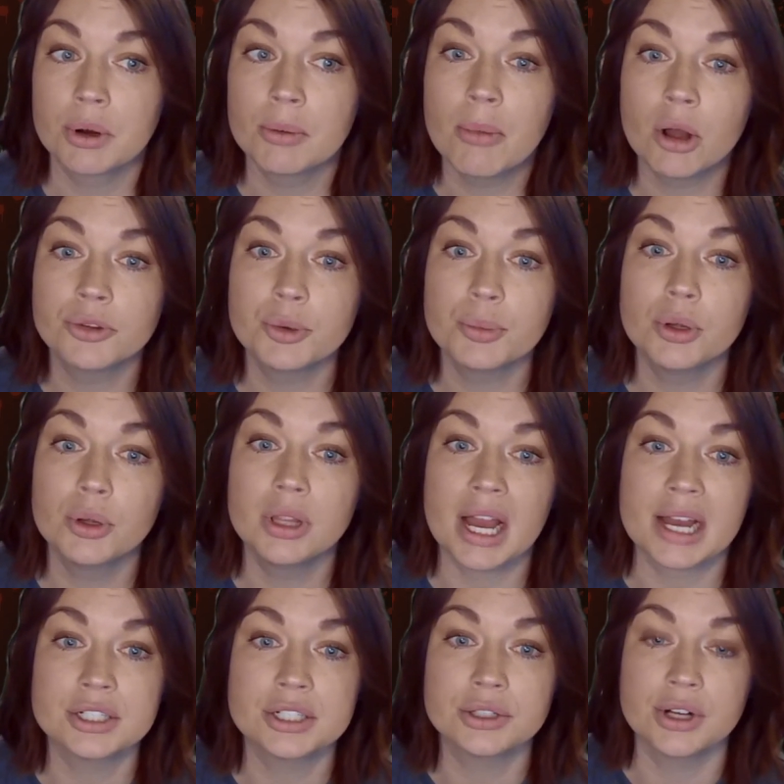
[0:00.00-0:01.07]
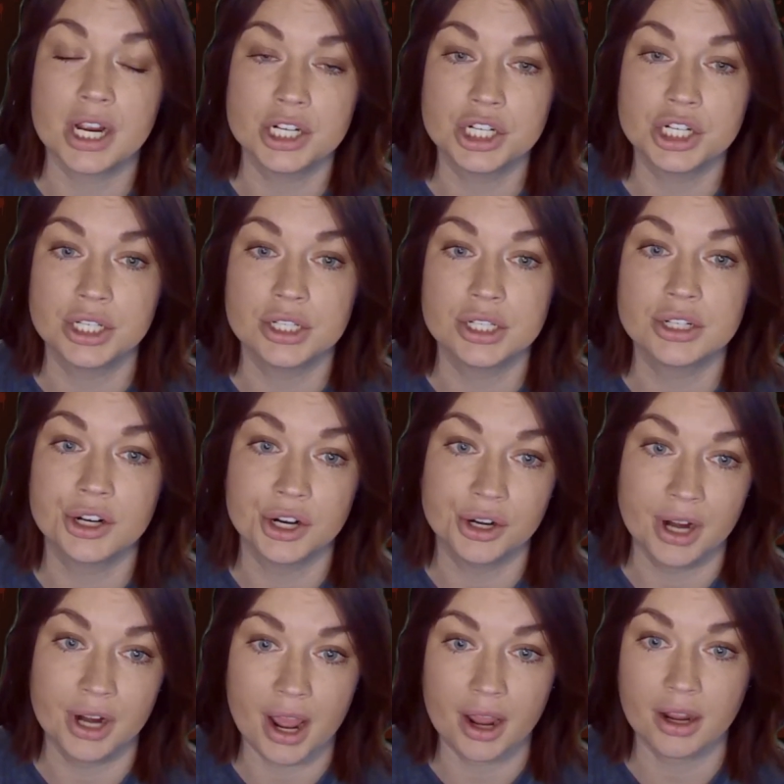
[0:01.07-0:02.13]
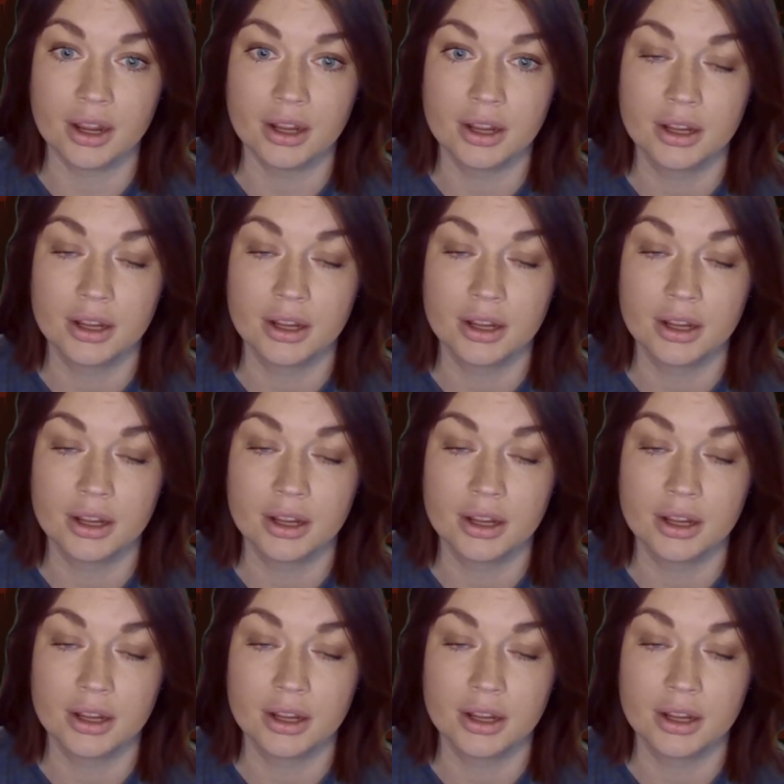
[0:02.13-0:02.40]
multiple lacerations to her neck.